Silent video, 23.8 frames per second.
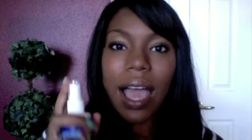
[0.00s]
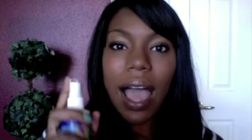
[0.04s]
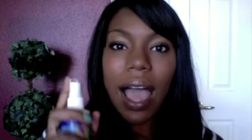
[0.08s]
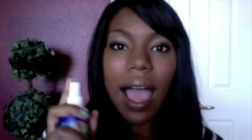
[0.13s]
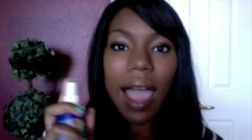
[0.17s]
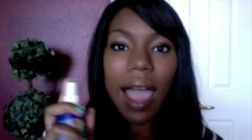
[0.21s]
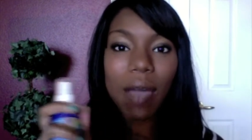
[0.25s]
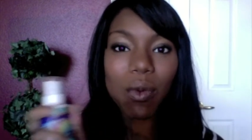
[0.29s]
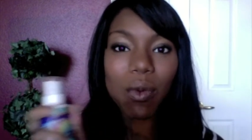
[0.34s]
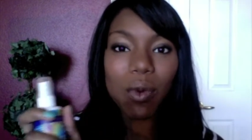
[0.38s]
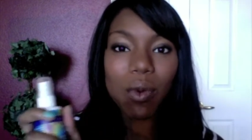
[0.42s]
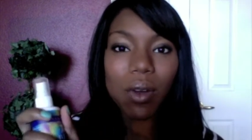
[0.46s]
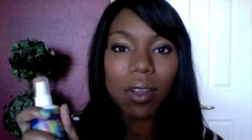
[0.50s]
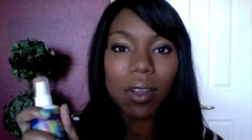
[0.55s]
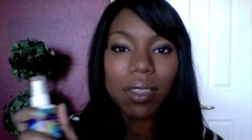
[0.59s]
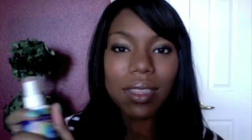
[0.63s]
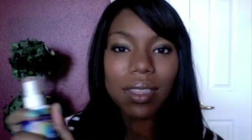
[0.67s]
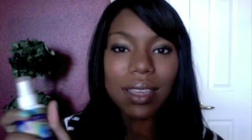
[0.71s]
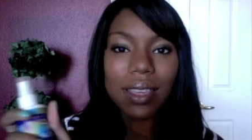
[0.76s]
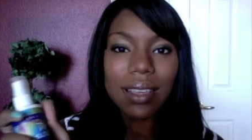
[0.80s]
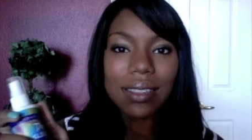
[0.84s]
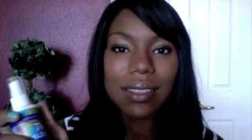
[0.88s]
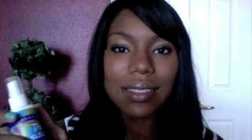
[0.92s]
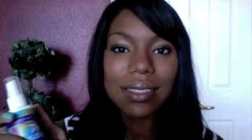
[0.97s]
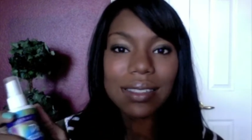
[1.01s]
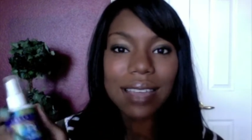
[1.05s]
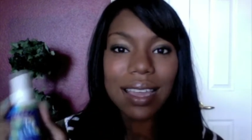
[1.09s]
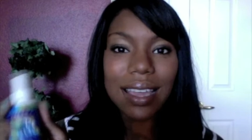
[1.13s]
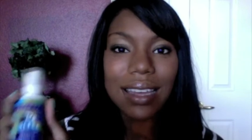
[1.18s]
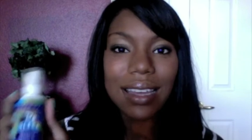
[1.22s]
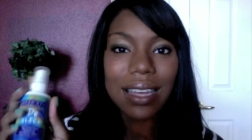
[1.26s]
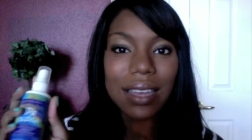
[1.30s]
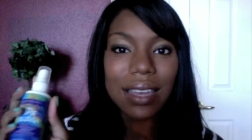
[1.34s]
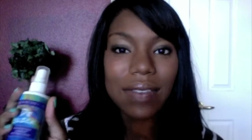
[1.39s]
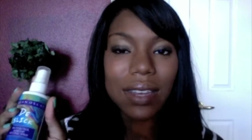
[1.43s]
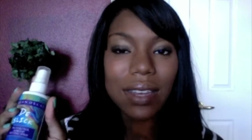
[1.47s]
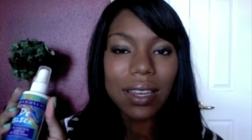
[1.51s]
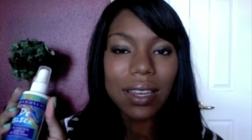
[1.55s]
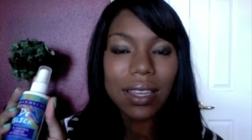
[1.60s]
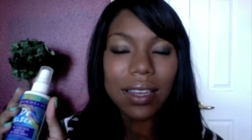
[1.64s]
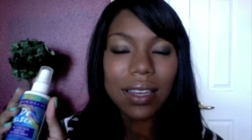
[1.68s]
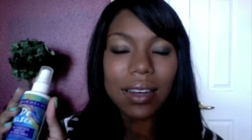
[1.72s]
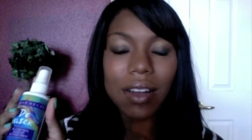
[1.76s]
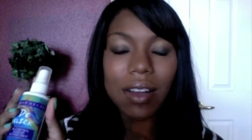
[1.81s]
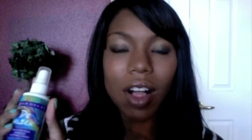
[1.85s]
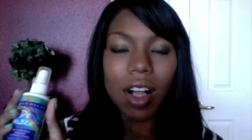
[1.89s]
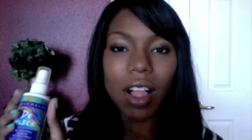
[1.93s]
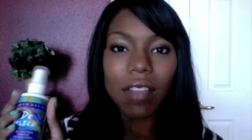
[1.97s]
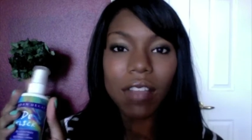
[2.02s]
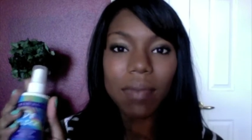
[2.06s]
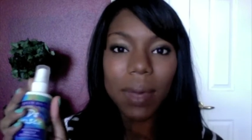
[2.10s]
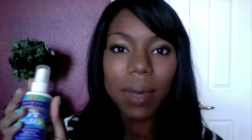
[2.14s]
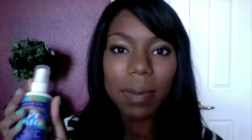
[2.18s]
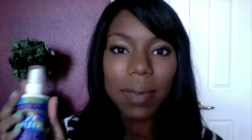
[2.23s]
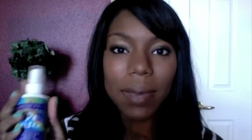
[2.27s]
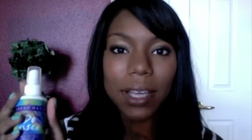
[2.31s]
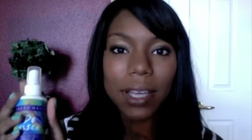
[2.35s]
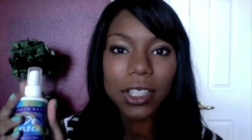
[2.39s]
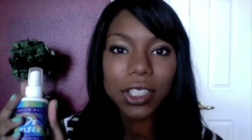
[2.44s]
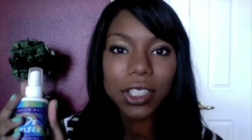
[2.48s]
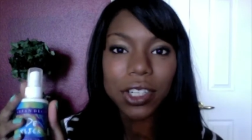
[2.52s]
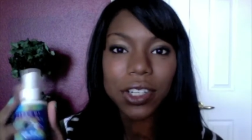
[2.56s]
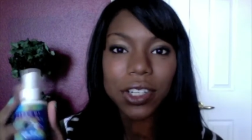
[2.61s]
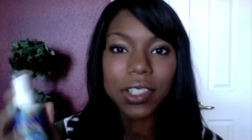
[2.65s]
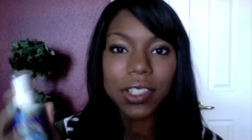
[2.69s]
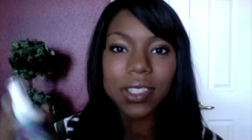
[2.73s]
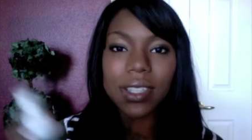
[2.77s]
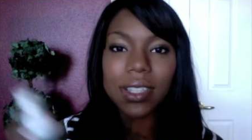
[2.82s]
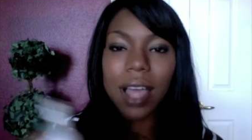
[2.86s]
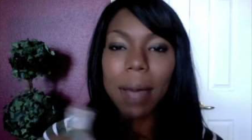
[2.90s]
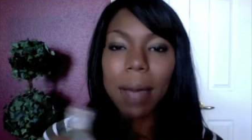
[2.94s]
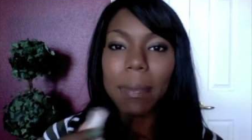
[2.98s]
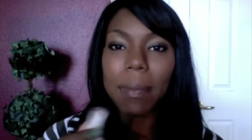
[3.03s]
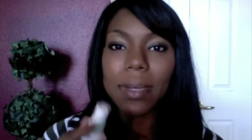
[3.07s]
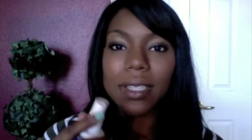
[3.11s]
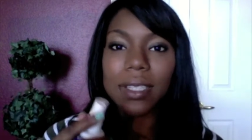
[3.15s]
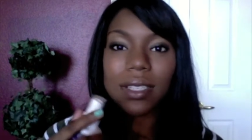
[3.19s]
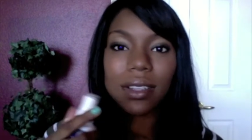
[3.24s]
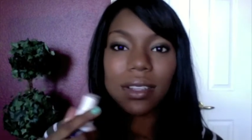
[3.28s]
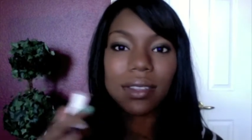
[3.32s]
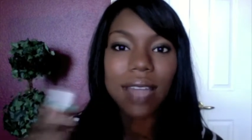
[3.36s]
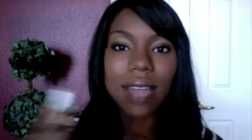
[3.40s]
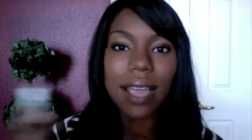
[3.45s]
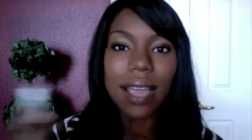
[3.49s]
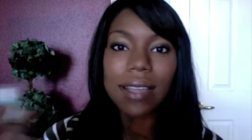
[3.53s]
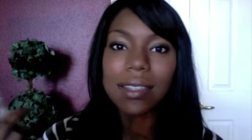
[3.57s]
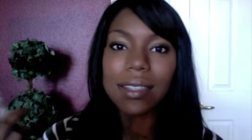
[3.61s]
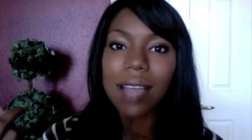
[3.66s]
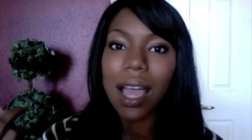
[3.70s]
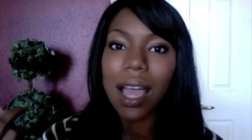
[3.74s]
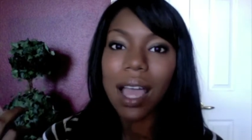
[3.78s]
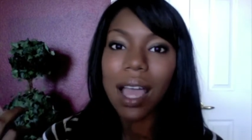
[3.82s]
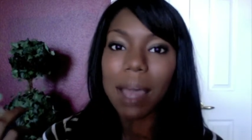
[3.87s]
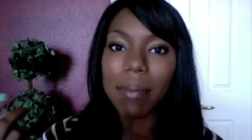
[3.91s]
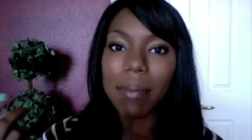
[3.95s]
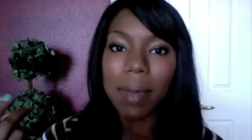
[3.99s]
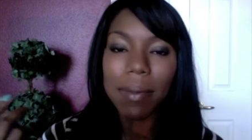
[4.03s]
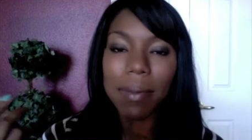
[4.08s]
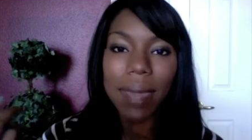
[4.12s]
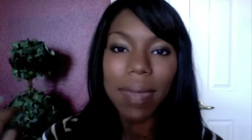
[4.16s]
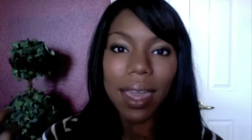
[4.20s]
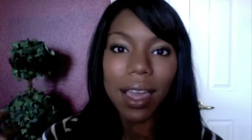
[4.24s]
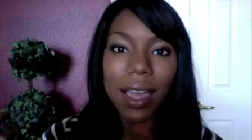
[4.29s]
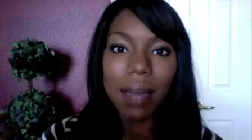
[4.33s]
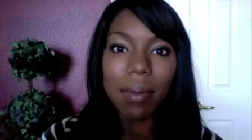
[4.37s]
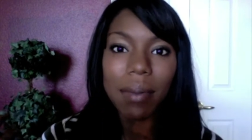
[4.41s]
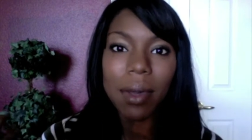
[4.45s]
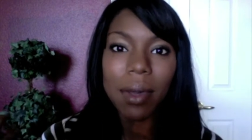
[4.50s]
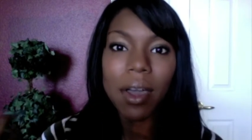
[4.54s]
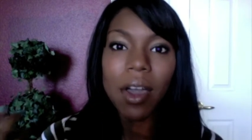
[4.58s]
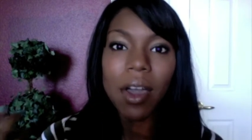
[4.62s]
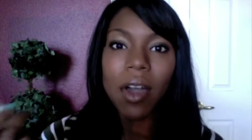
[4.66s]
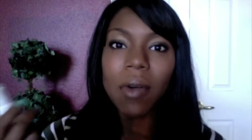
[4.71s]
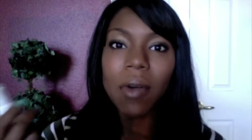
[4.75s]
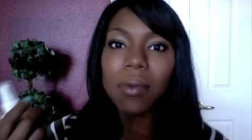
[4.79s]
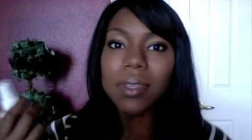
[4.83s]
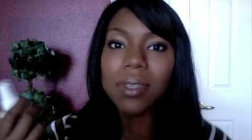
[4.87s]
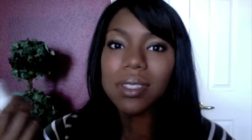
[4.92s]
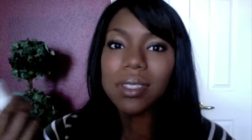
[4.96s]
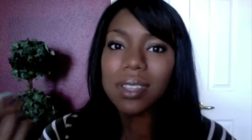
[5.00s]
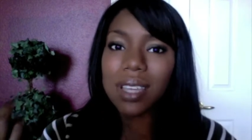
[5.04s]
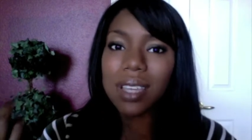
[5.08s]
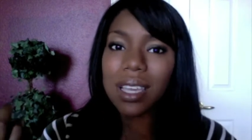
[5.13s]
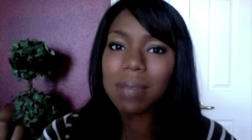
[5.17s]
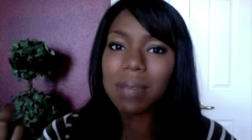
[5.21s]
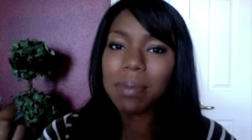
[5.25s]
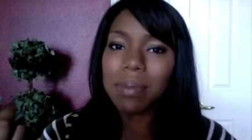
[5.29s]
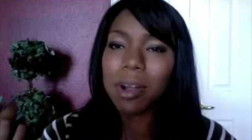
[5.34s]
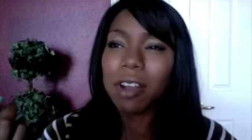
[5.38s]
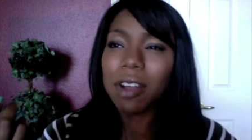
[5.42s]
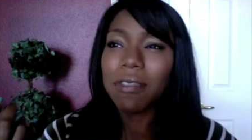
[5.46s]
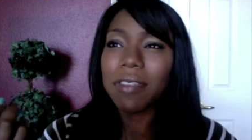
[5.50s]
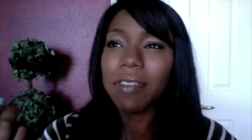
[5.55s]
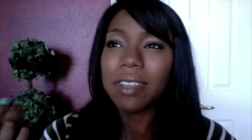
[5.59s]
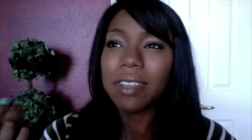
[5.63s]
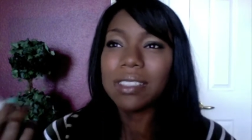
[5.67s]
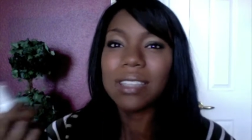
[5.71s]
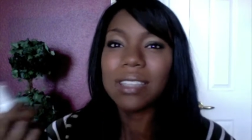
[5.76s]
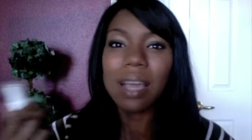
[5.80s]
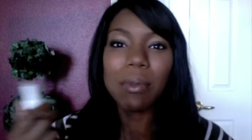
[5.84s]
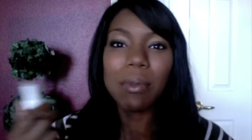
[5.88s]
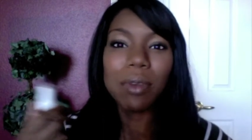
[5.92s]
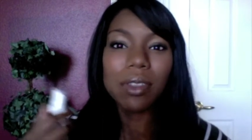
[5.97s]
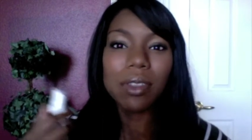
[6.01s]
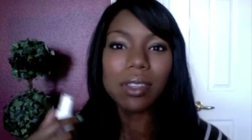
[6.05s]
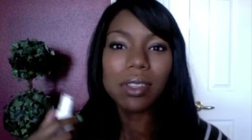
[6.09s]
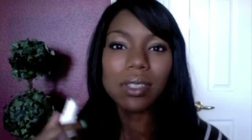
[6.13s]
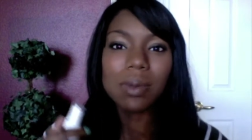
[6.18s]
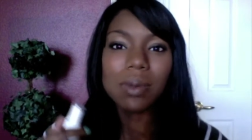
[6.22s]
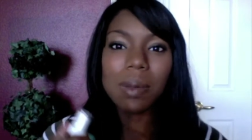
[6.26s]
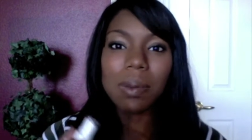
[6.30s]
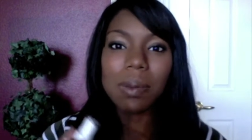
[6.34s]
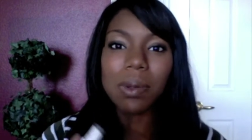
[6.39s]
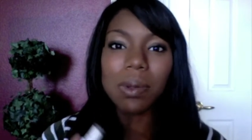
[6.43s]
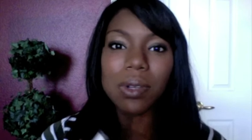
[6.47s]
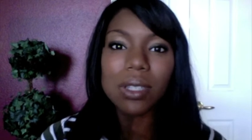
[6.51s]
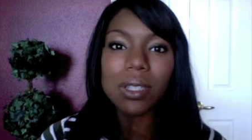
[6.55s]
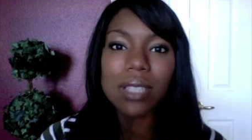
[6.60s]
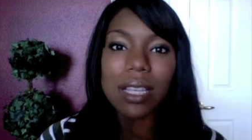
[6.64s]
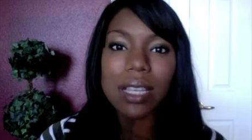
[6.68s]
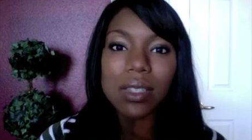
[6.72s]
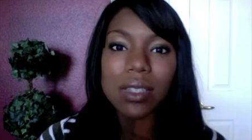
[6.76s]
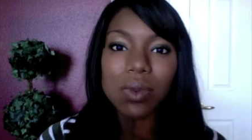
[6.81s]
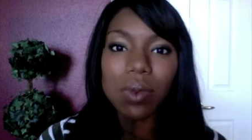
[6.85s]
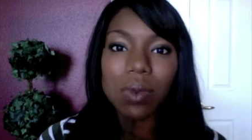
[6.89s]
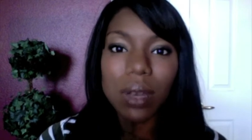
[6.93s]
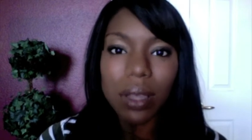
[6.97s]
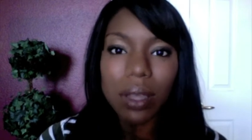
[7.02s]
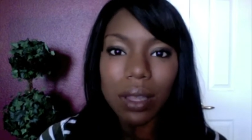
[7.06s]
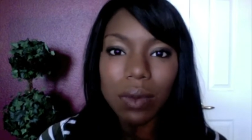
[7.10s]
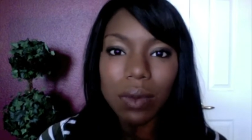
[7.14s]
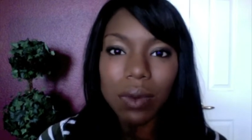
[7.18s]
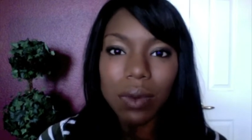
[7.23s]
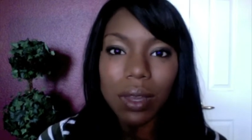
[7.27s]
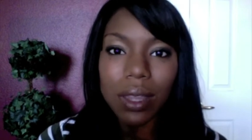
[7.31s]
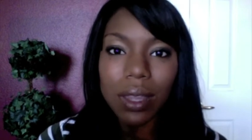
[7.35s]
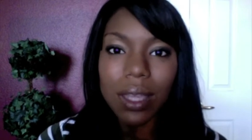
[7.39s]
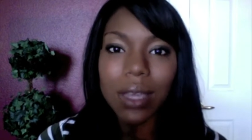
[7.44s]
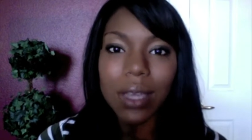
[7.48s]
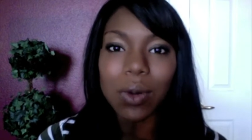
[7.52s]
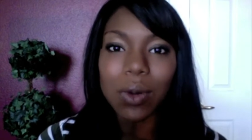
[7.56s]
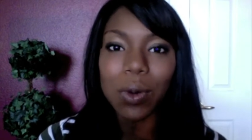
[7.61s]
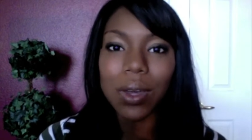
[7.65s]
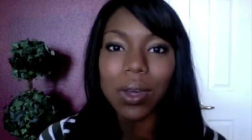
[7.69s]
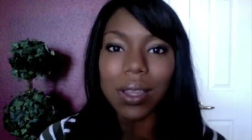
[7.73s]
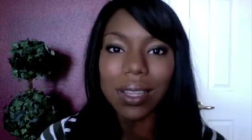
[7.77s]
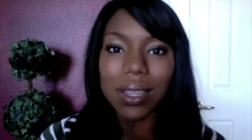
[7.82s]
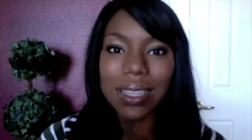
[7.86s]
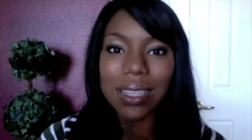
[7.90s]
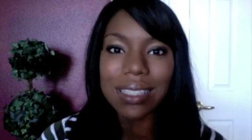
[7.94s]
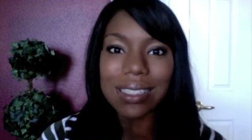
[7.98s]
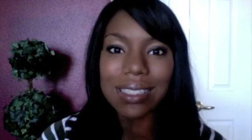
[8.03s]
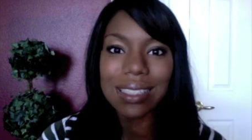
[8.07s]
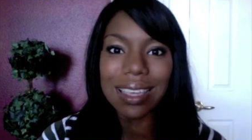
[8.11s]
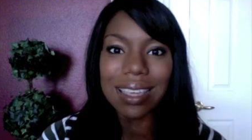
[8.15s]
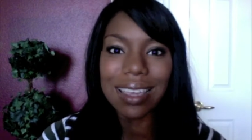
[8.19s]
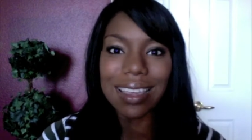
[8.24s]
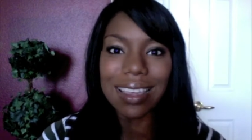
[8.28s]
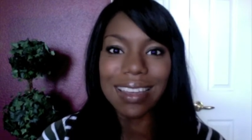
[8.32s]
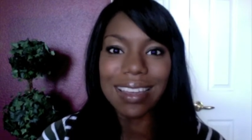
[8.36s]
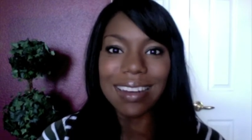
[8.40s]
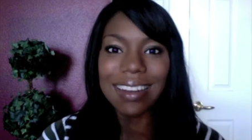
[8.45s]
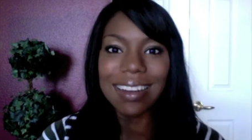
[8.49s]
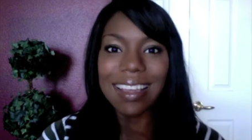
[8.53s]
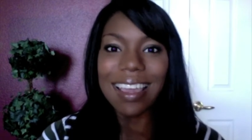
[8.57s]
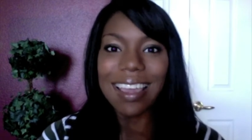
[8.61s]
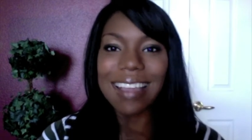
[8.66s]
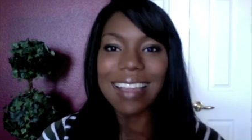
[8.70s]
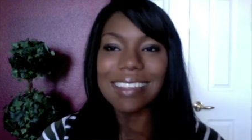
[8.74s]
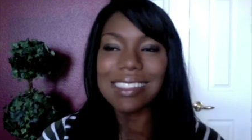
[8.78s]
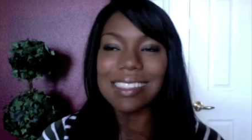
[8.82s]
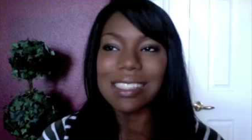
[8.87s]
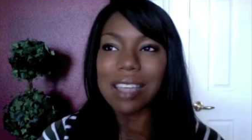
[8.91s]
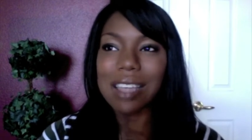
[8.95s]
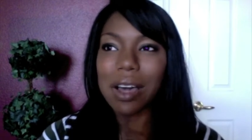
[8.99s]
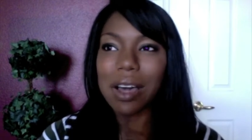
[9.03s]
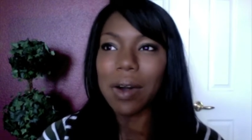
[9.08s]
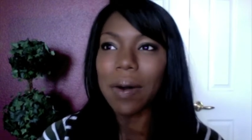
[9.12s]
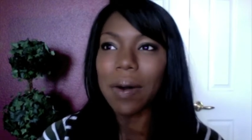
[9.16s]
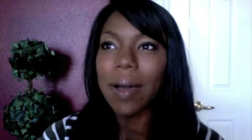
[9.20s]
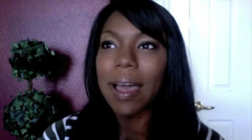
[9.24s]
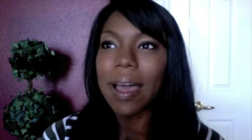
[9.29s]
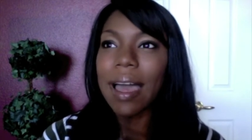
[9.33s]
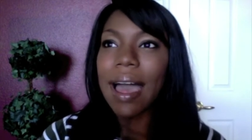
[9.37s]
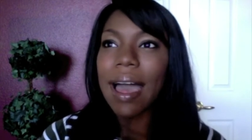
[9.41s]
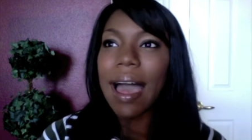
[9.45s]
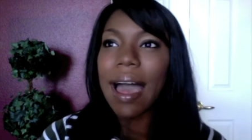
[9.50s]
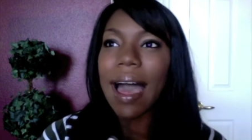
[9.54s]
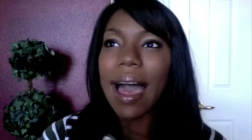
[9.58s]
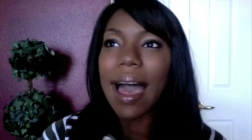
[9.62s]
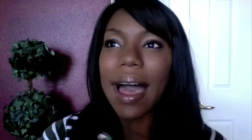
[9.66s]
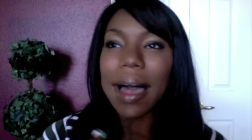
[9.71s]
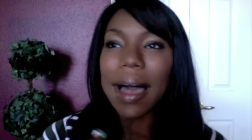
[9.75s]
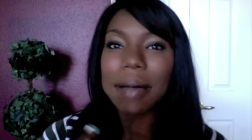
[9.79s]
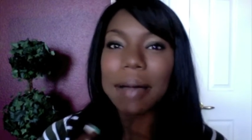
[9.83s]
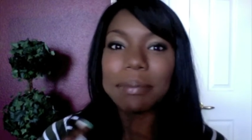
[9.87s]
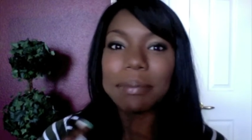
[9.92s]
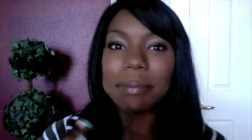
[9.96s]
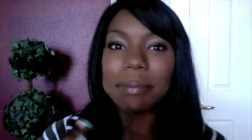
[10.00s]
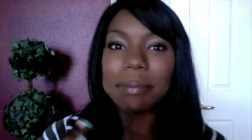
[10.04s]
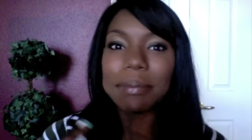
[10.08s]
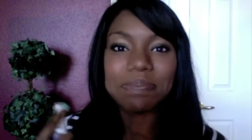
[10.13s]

I wore this, and even in all of my pictures up until nighttime, my makeup was looking perfect. And I'm one of those people who just has really, really oily skin. And so um,